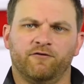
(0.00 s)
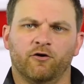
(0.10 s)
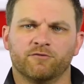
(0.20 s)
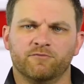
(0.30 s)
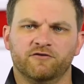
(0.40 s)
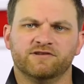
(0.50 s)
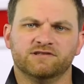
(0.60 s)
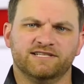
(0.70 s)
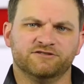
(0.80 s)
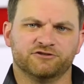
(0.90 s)
far to move the
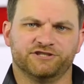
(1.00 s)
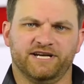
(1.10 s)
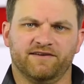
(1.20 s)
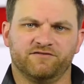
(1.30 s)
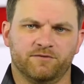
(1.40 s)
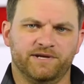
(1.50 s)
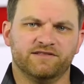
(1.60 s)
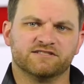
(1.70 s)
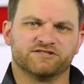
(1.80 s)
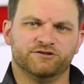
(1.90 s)
laser shaft to meet
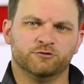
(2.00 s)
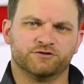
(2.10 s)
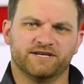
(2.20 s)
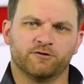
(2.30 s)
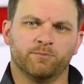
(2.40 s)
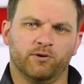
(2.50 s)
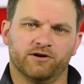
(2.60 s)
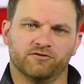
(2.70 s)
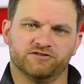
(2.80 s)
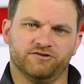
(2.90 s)
this new center point
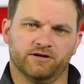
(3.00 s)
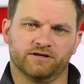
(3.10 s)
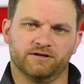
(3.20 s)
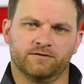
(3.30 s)
on the target.